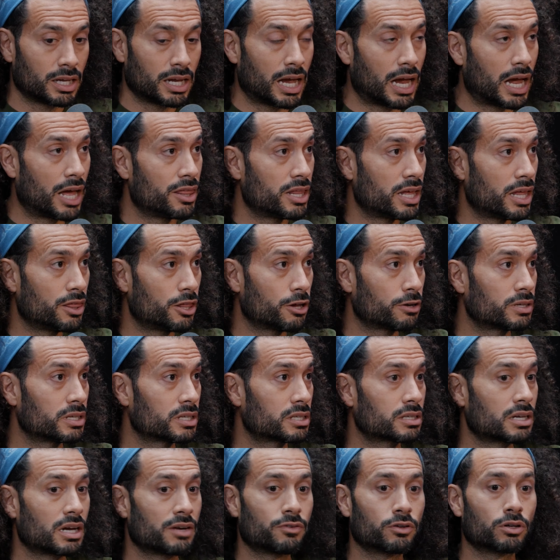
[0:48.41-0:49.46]
And then they're
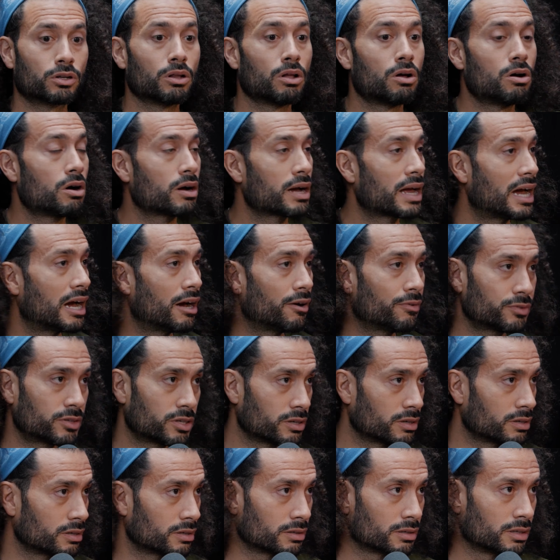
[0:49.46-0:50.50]
discovered long
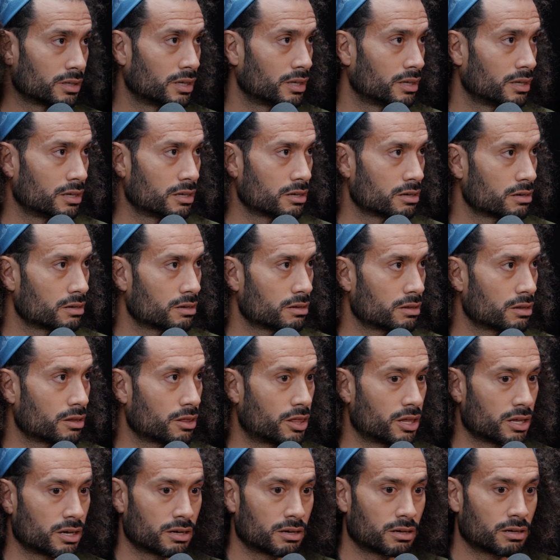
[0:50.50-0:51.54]
after
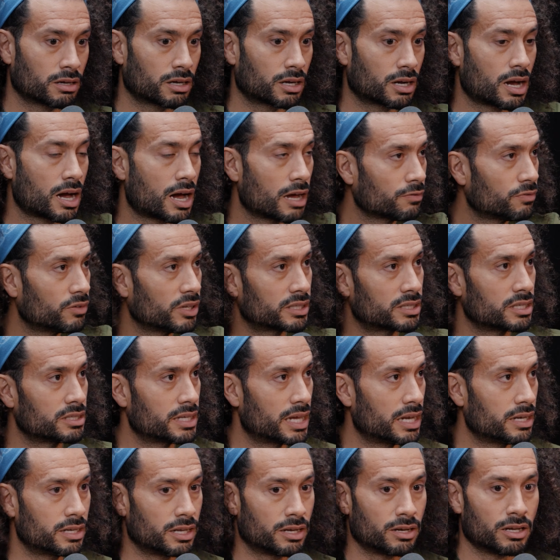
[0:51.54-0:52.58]
the conflict has
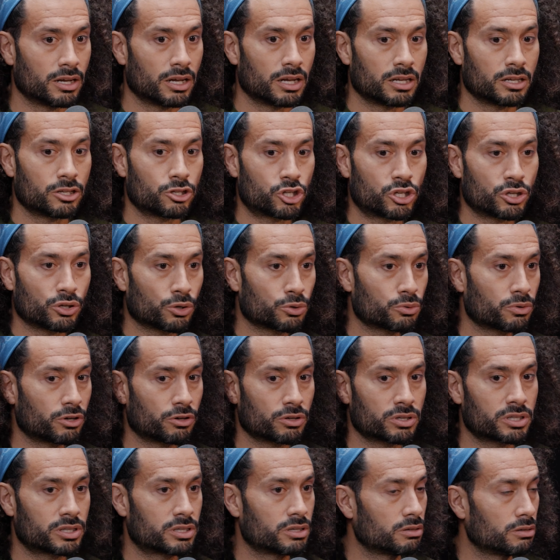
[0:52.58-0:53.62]
ended. Children are
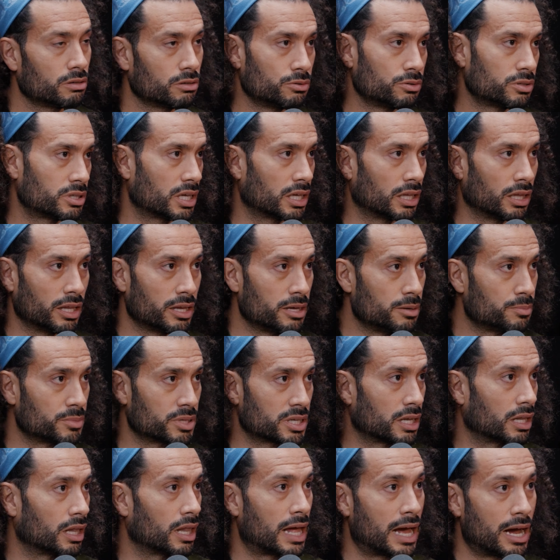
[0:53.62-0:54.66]
still losing limbs
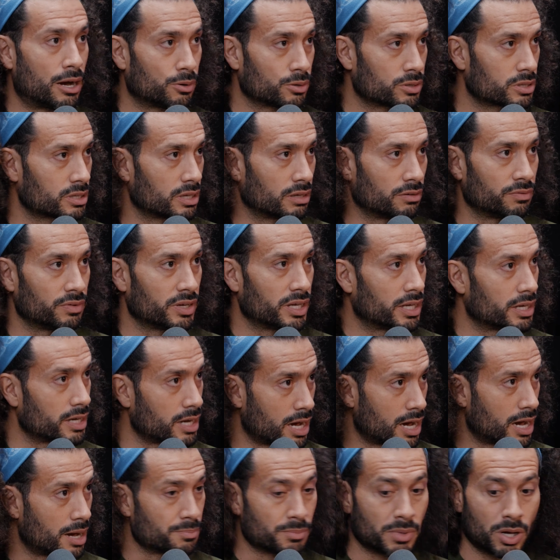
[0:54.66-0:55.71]
in Laos and
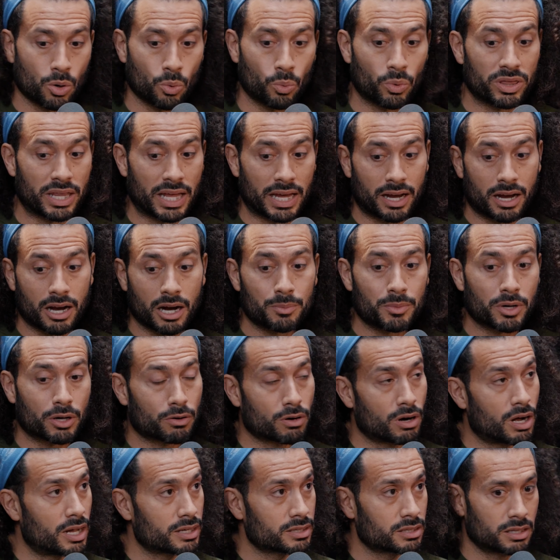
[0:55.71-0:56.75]
Vietnam when they come
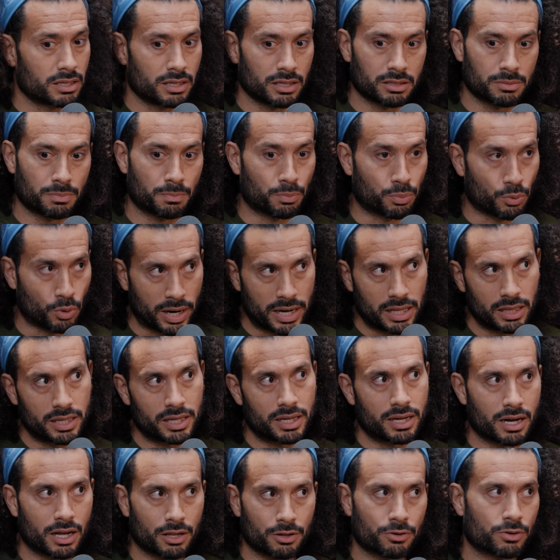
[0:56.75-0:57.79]
across these brightly
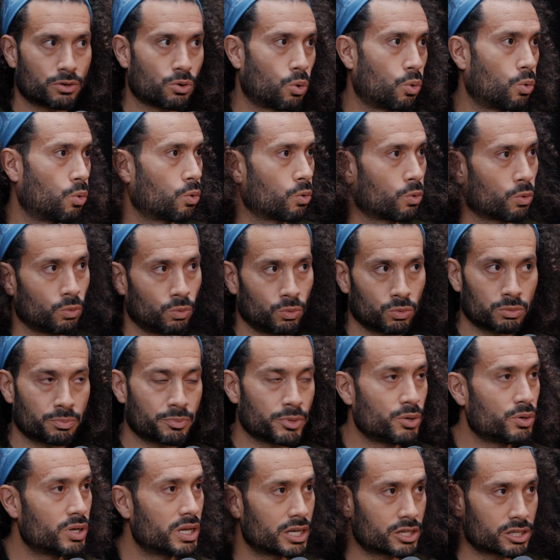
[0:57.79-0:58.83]
colored old
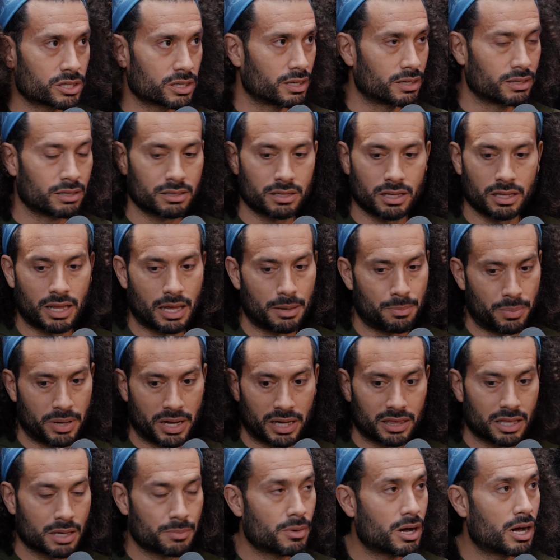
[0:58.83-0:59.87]
munitions and they
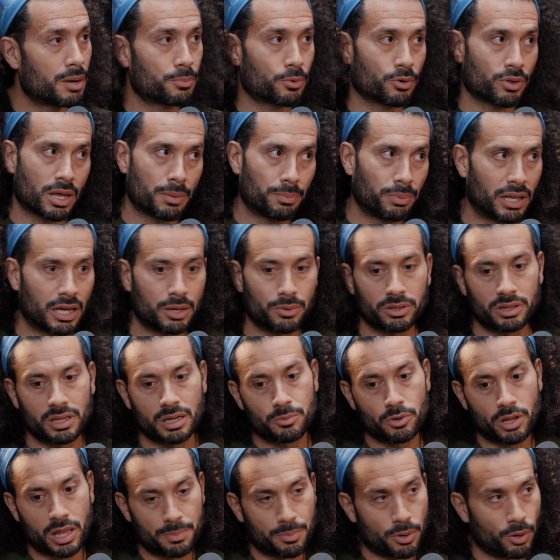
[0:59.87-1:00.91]
pick them up or they play with
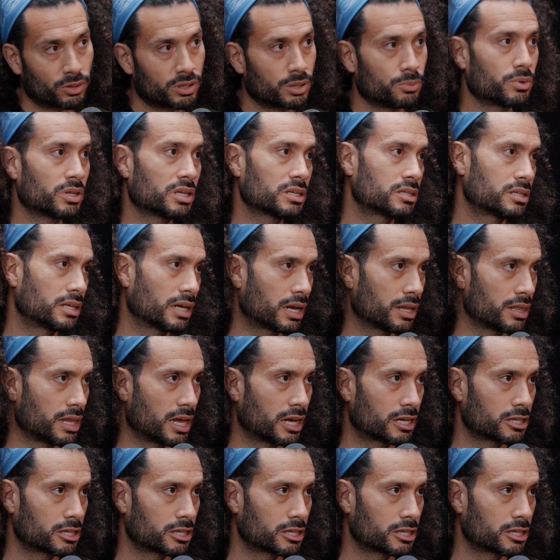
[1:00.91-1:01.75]
them or they poke them with a stick and they